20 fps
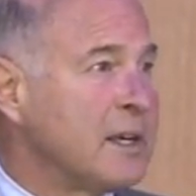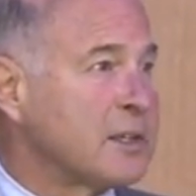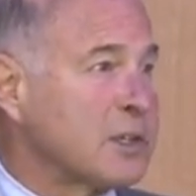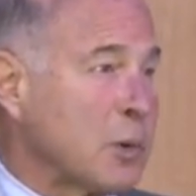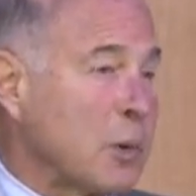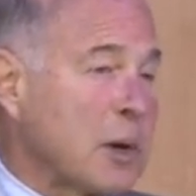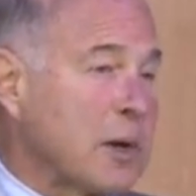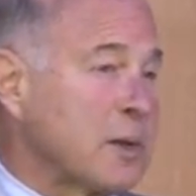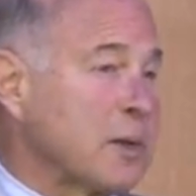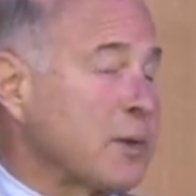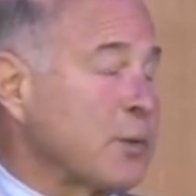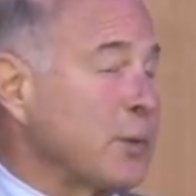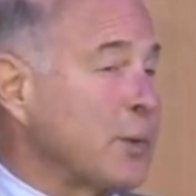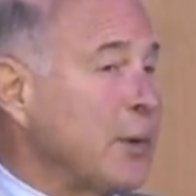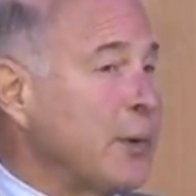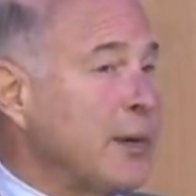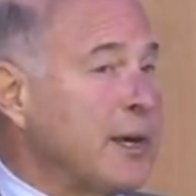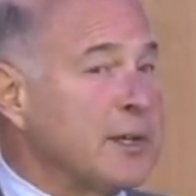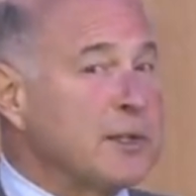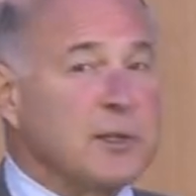So what are the
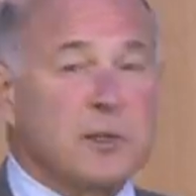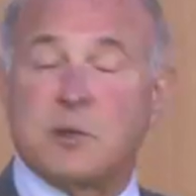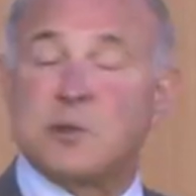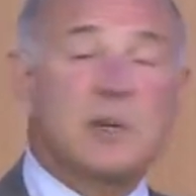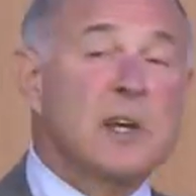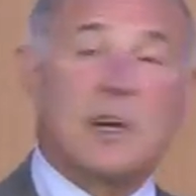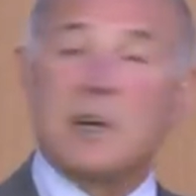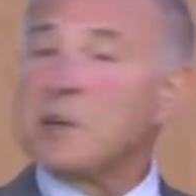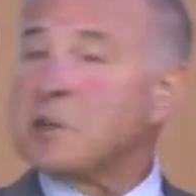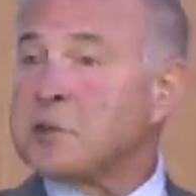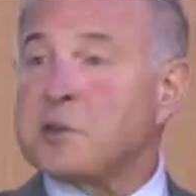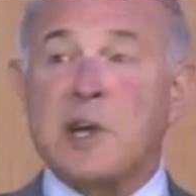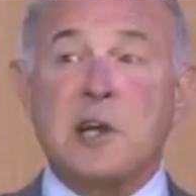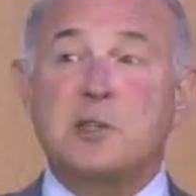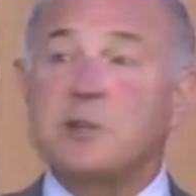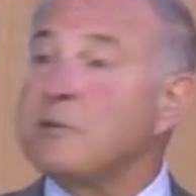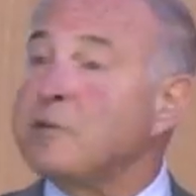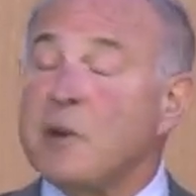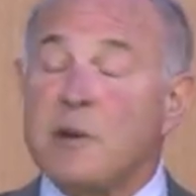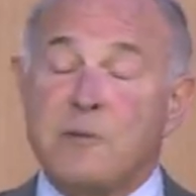three reasons?
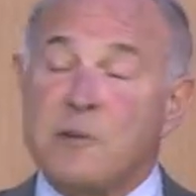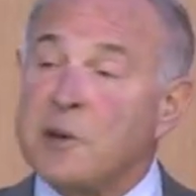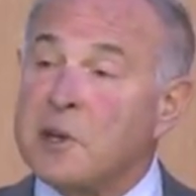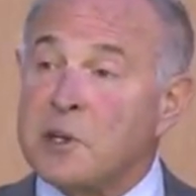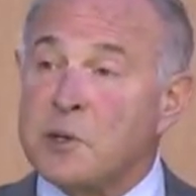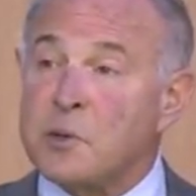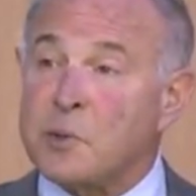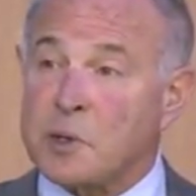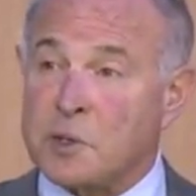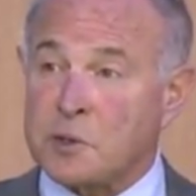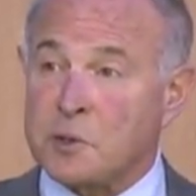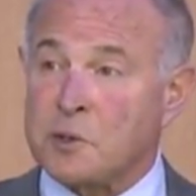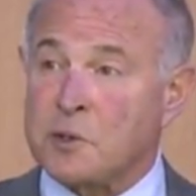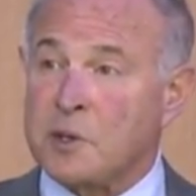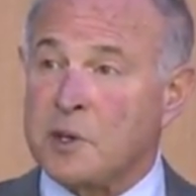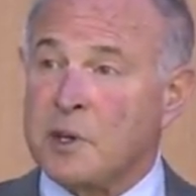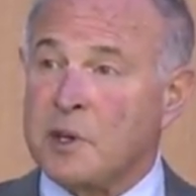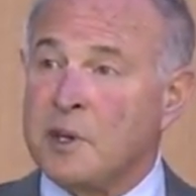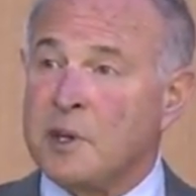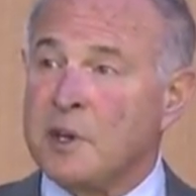States have different interests.
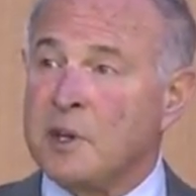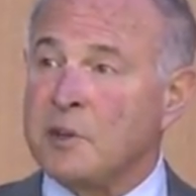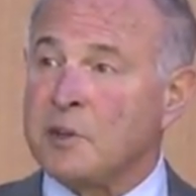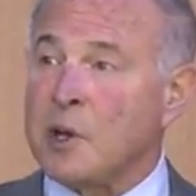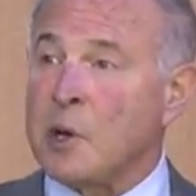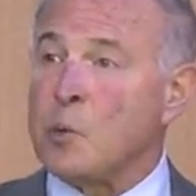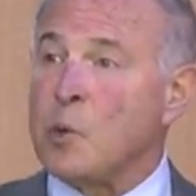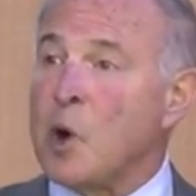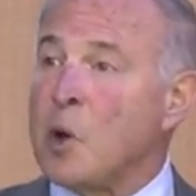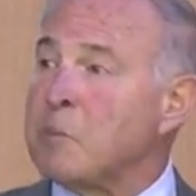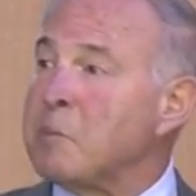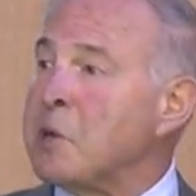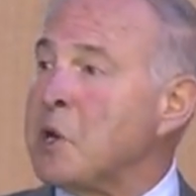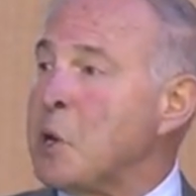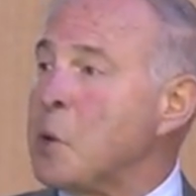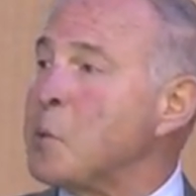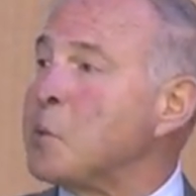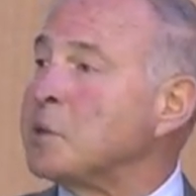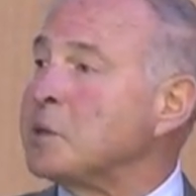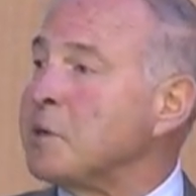They won't
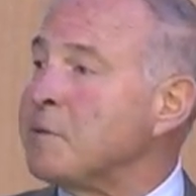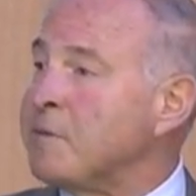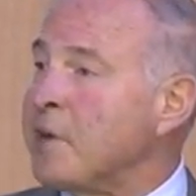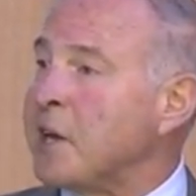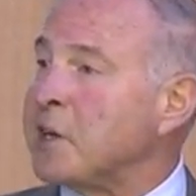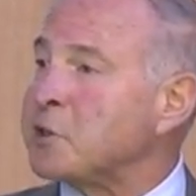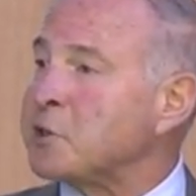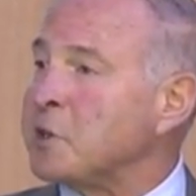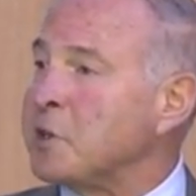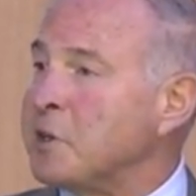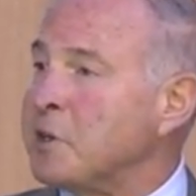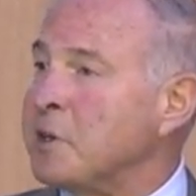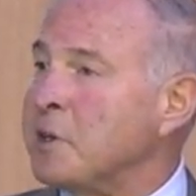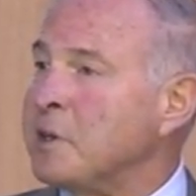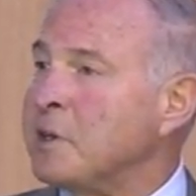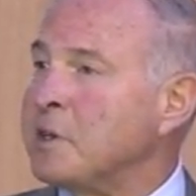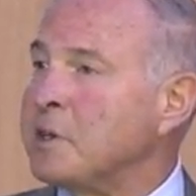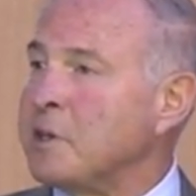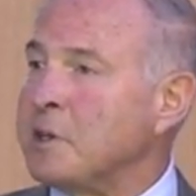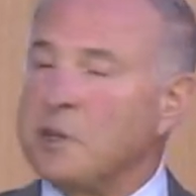be equally vested
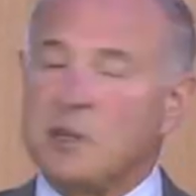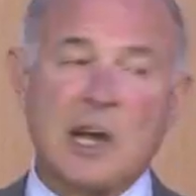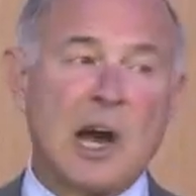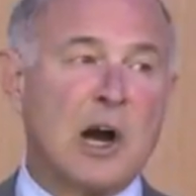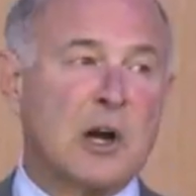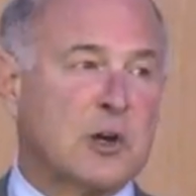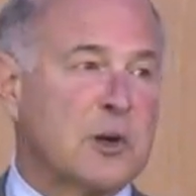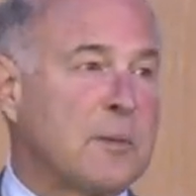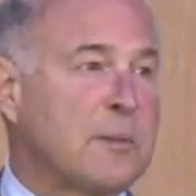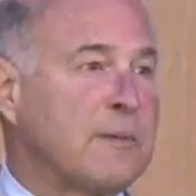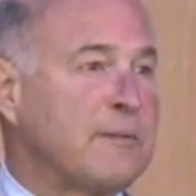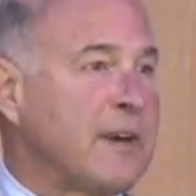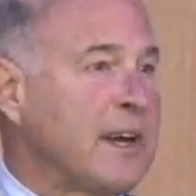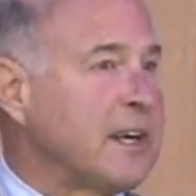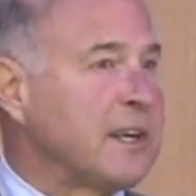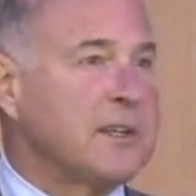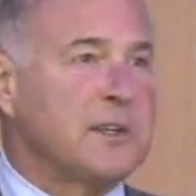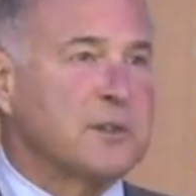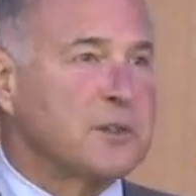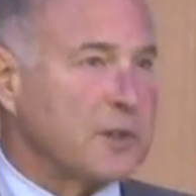in the outcome of
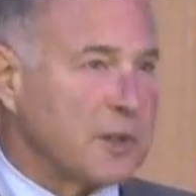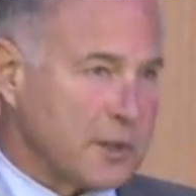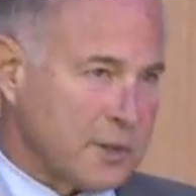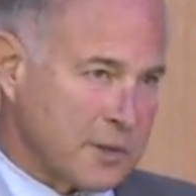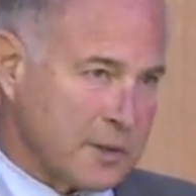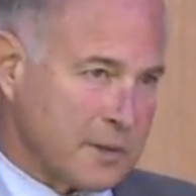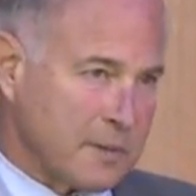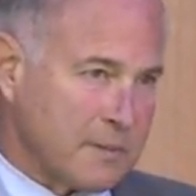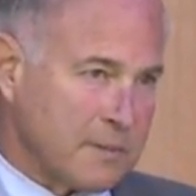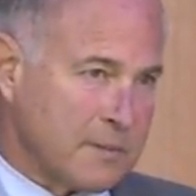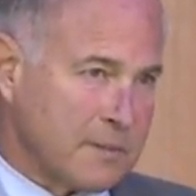any decision.